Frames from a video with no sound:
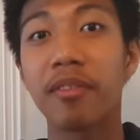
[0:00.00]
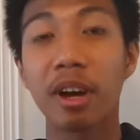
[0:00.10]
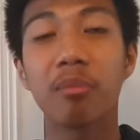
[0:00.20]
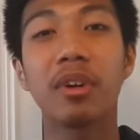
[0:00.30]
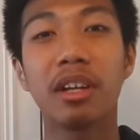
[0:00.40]

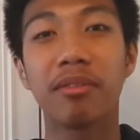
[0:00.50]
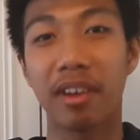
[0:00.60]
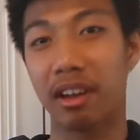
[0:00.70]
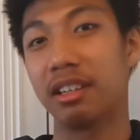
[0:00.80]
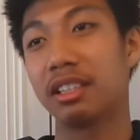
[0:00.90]
family
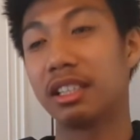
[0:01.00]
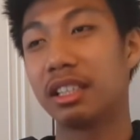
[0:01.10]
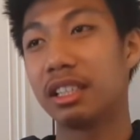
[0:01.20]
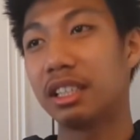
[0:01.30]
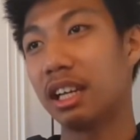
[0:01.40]
friends.
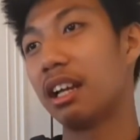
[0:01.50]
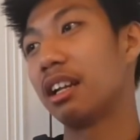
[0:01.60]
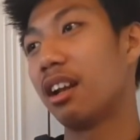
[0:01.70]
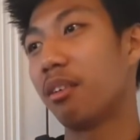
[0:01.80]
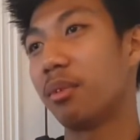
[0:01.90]
Yes,
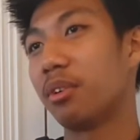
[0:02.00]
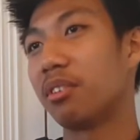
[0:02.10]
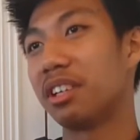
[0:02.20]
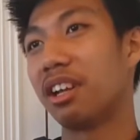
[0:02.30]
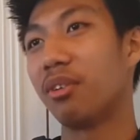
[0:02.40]
I will
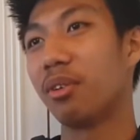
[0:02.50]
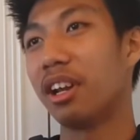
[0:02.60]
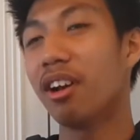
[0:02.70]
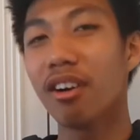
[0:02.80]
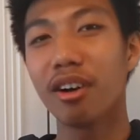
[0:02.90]
not say who
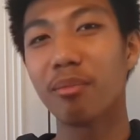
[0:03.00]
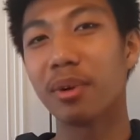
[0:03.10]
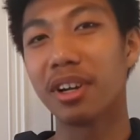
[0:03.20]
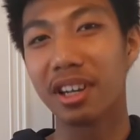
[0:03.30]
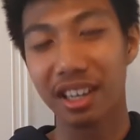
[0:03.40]
they are,
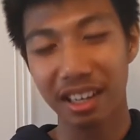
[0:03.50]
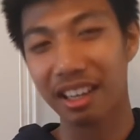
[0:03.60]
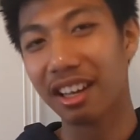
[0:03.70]
but